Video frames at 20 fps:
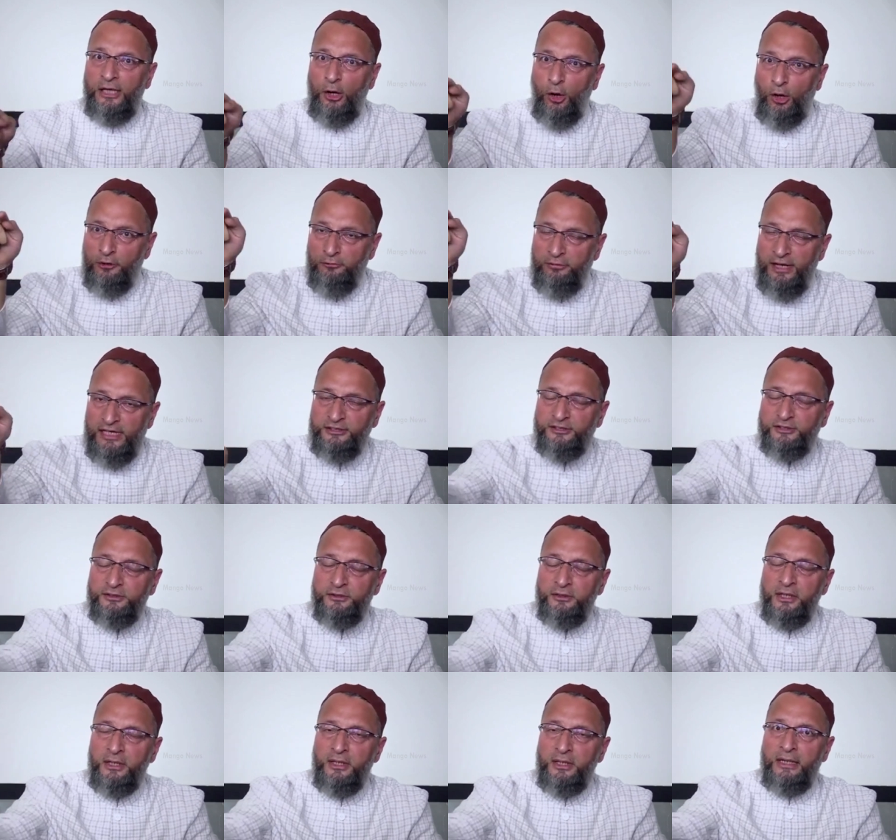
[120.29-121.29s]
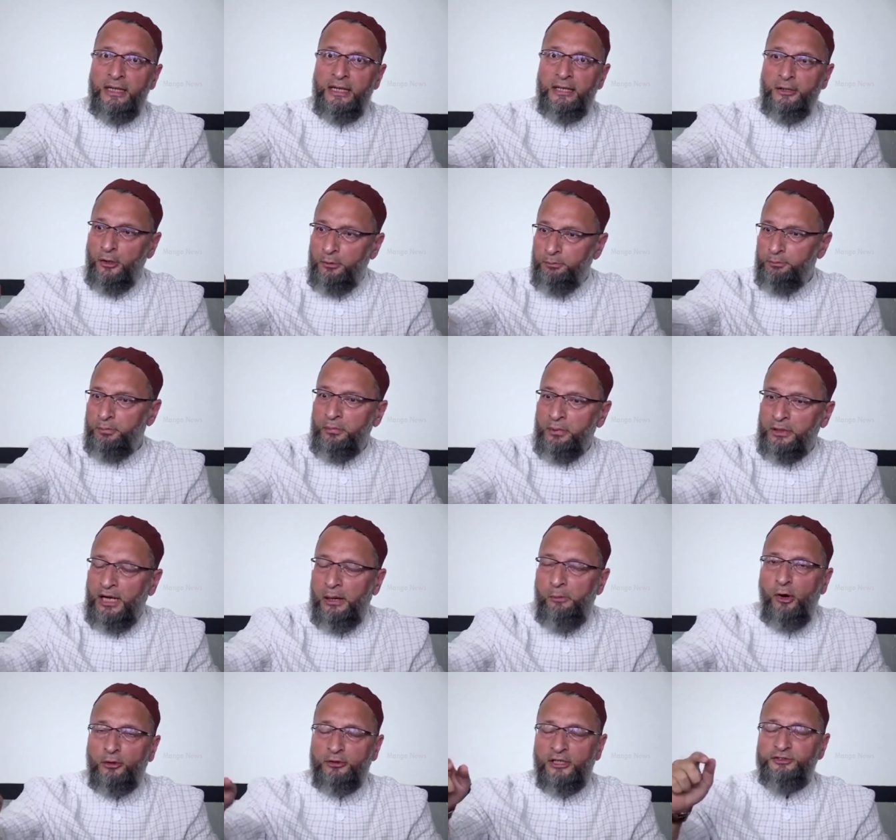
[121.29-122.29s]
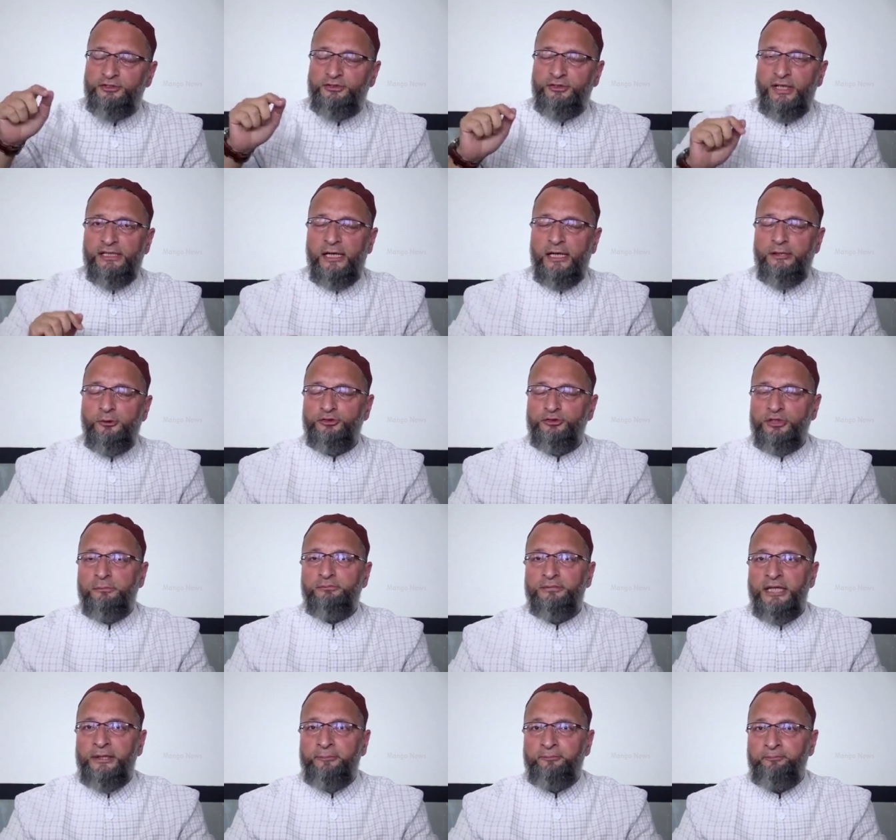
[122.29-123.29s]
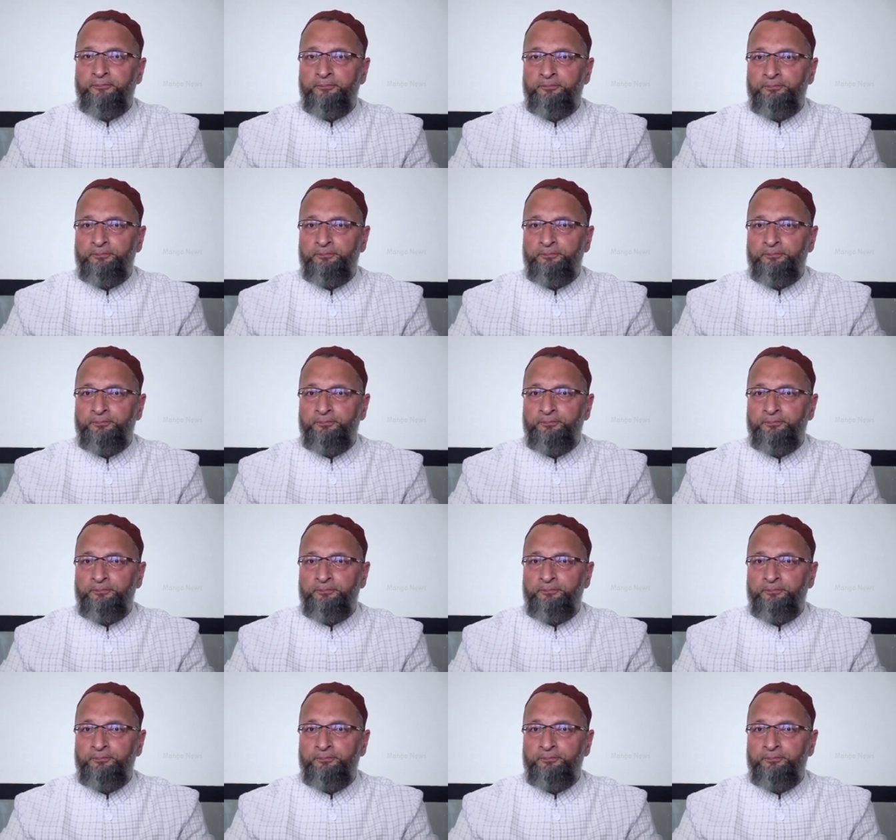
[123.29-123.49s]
they always, you know, come out on street and do something.